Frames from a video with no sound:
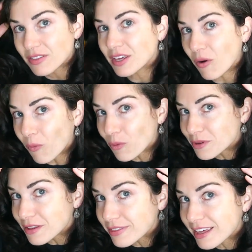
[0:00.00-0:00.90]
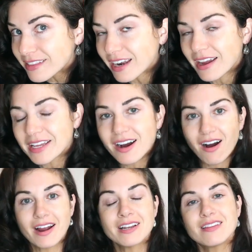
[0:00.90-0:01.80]
The only thing that I
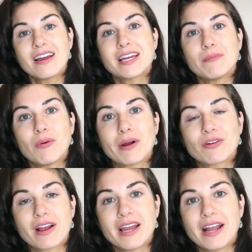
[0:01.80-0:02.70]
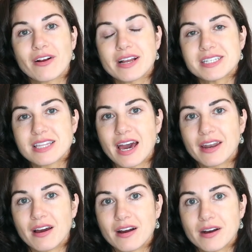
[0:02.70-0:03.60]
kind of like about my gray hair is
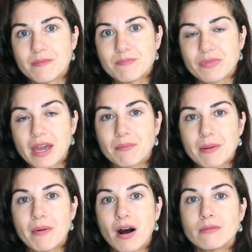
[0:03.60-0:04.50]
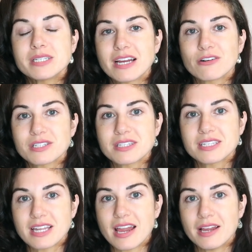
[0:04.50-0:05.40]
that, um, and my mom's hair is the
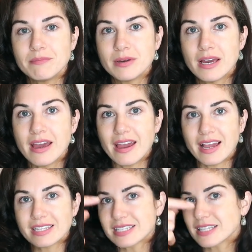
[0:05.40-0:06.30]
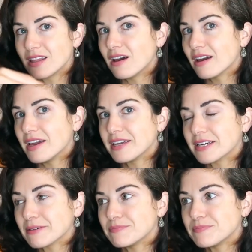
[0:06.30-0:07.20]
same, it's like,